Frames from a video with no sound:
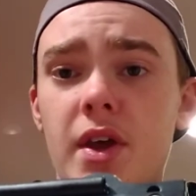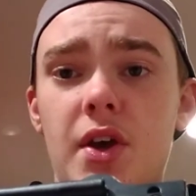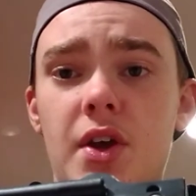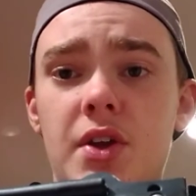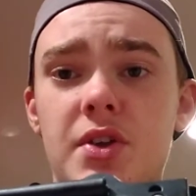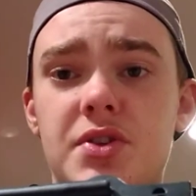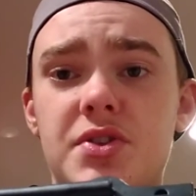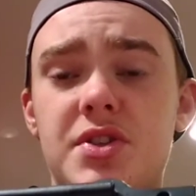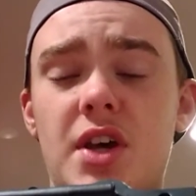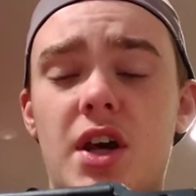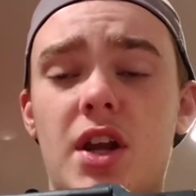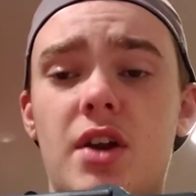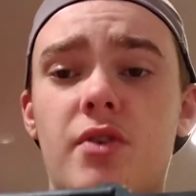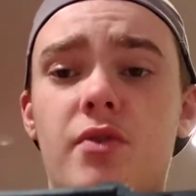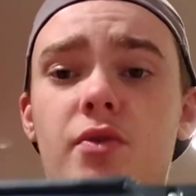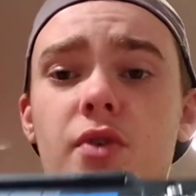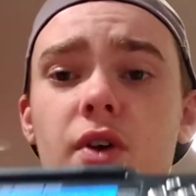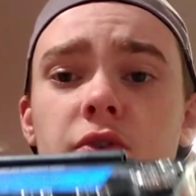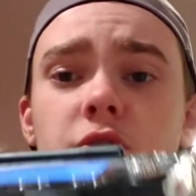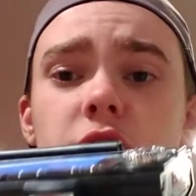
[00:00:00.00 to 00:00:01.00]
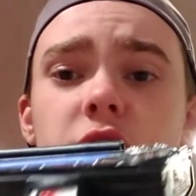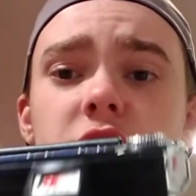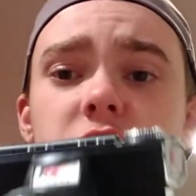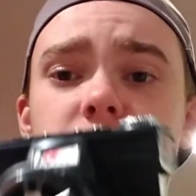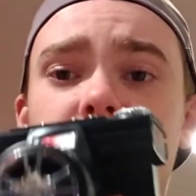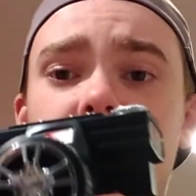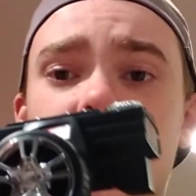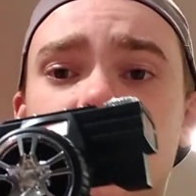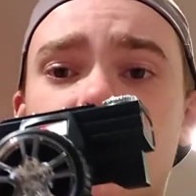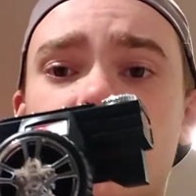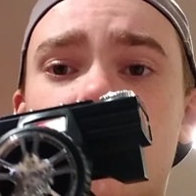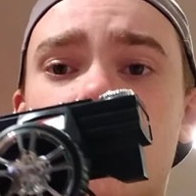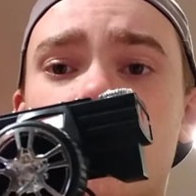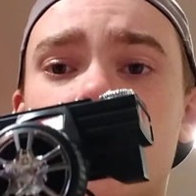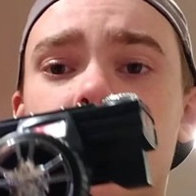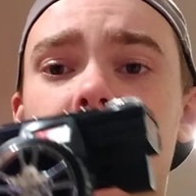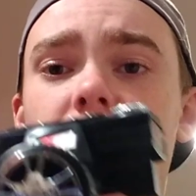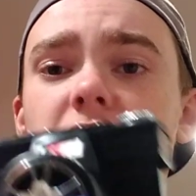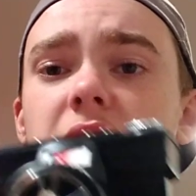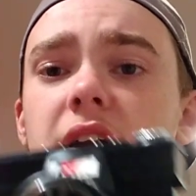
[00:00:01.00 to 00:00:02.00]
instead of if you just press full
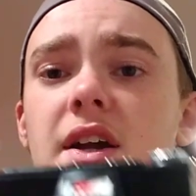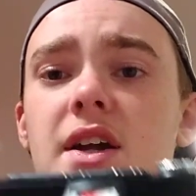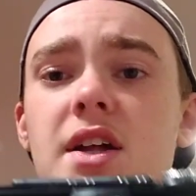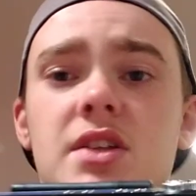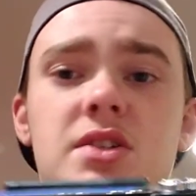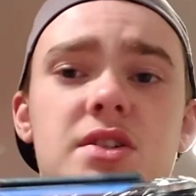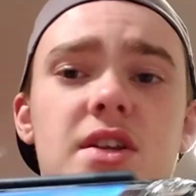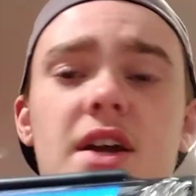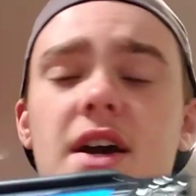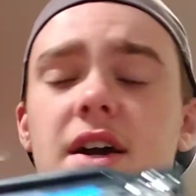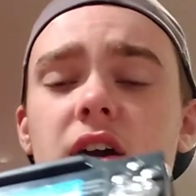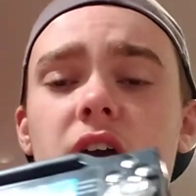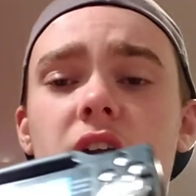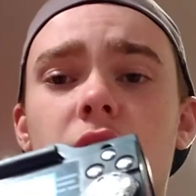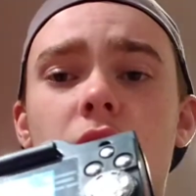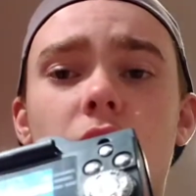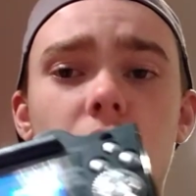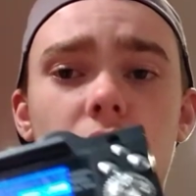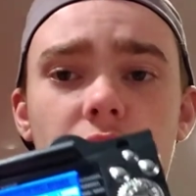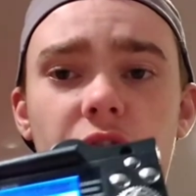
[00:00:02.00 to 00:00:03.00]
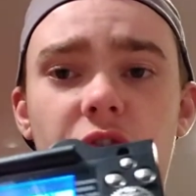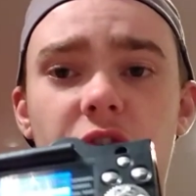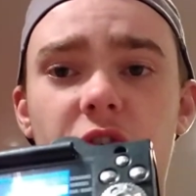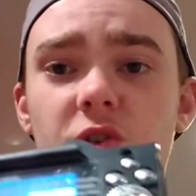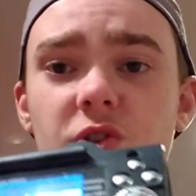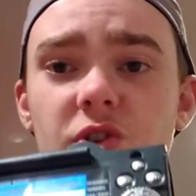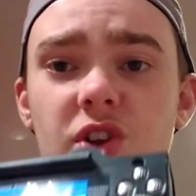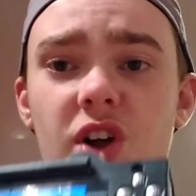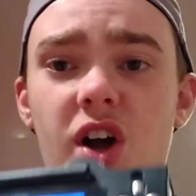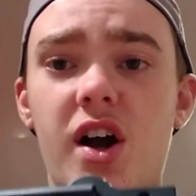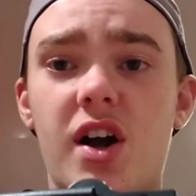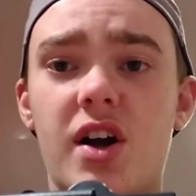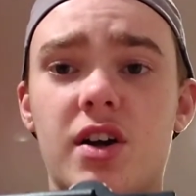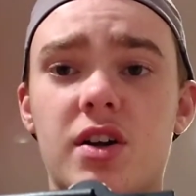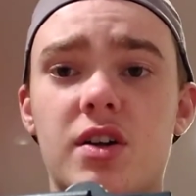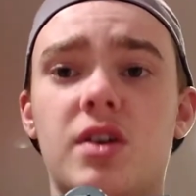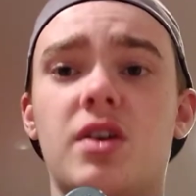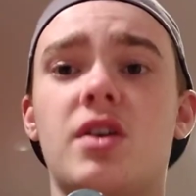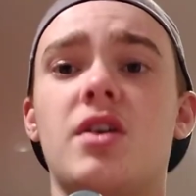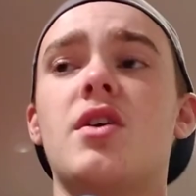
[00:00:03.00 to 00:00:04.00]
brake, it's not gonna go to full
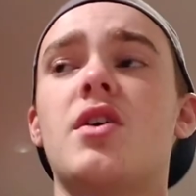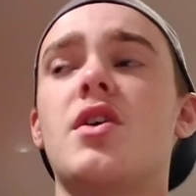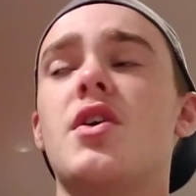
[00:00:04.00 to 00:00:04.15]
lock.